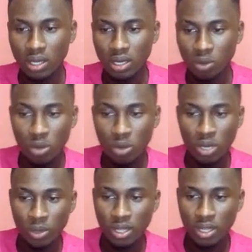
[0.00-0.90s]
Now, where
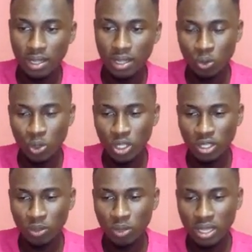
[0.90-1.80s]
were we?
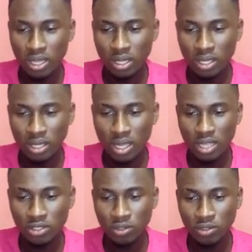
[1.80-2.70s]
We were in
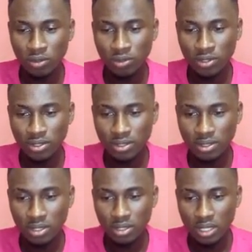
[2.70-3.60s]

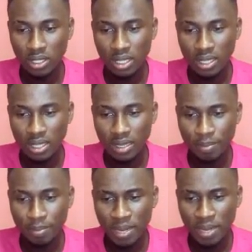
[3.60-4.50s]
accessories.
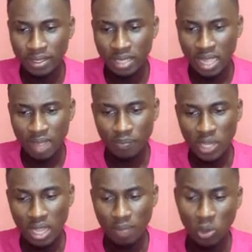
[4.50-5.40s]
Clipman.
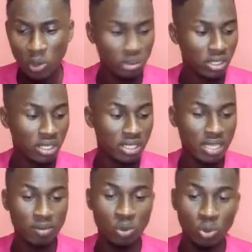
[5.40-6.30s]
I'm not going to take the
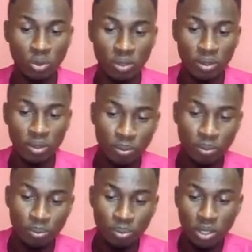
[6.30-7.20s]
time to
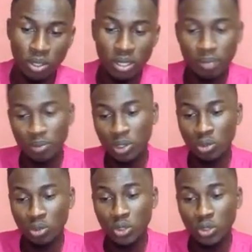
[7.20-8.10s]

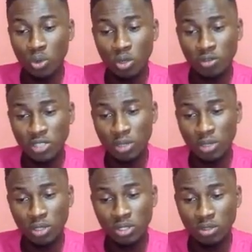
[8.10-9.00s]
go into all of this
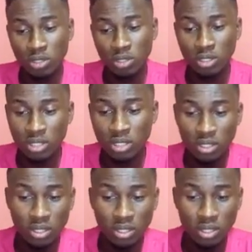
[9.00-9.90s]
because this will just
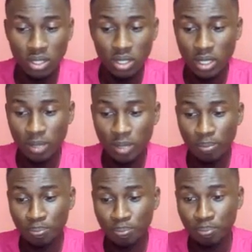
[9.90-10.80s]
take a
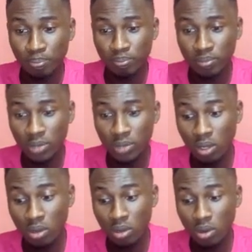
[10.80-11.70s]

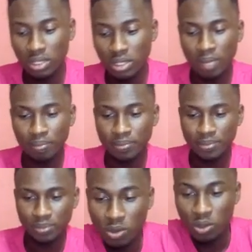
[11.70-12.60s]
long time.
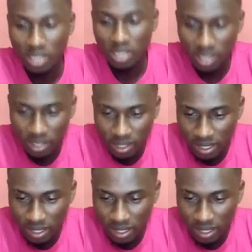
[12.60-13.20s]
Okay.